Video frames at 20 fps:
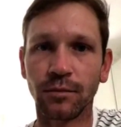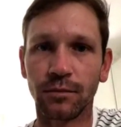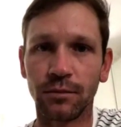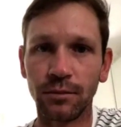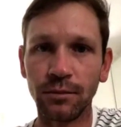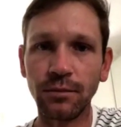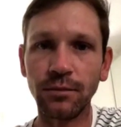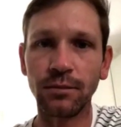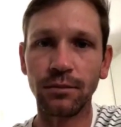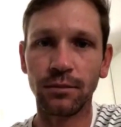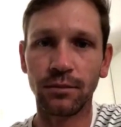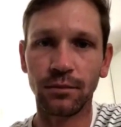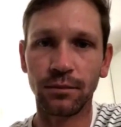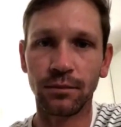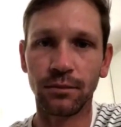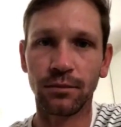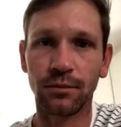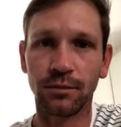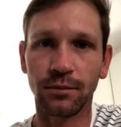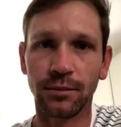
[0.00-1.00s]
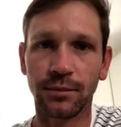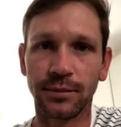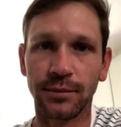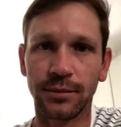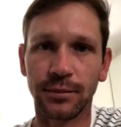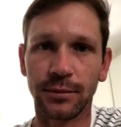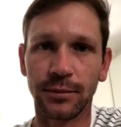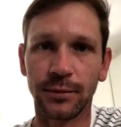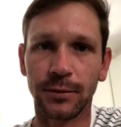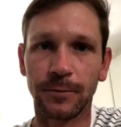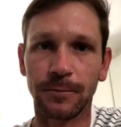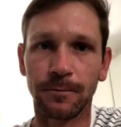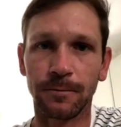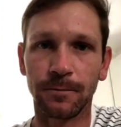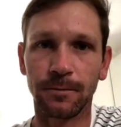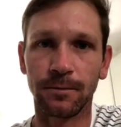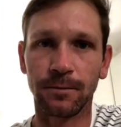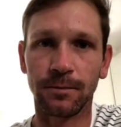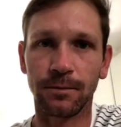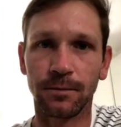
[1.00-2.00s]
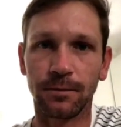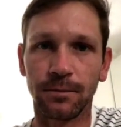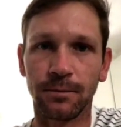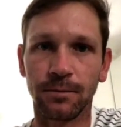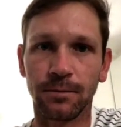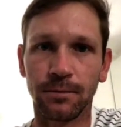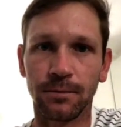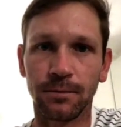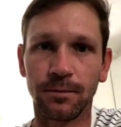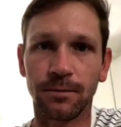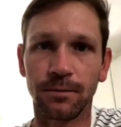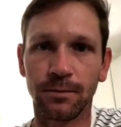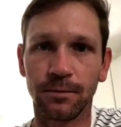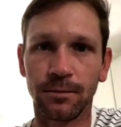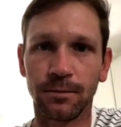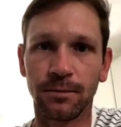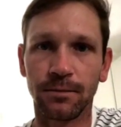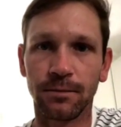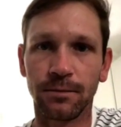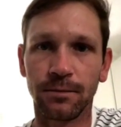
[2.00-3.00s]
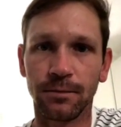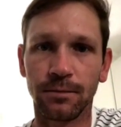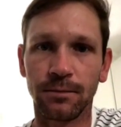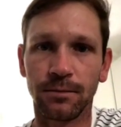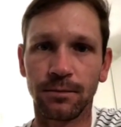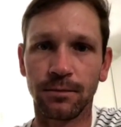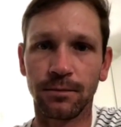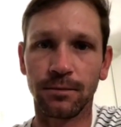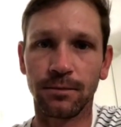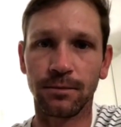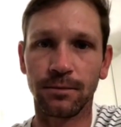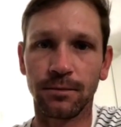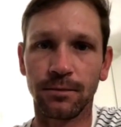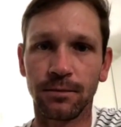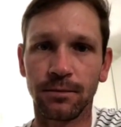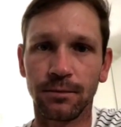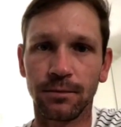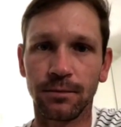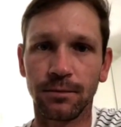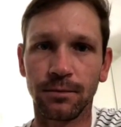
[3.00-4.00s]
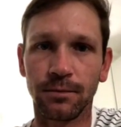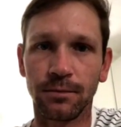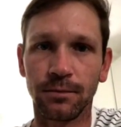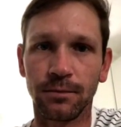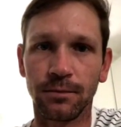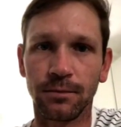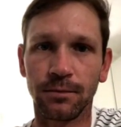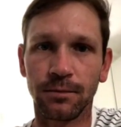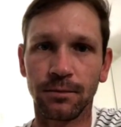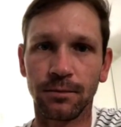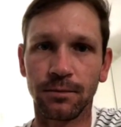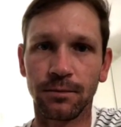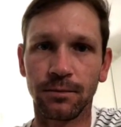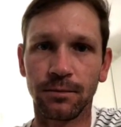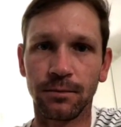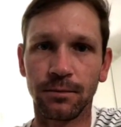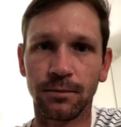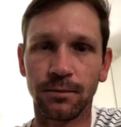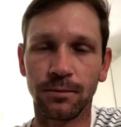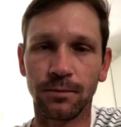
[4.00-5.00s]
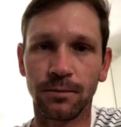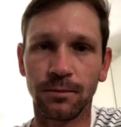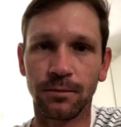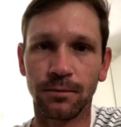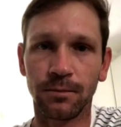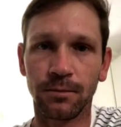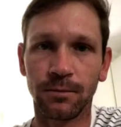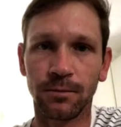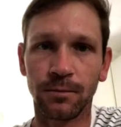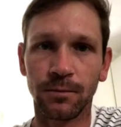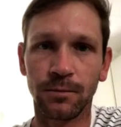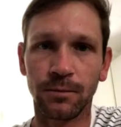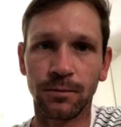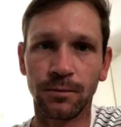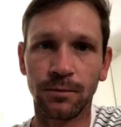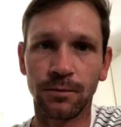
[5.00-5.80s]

[no speech]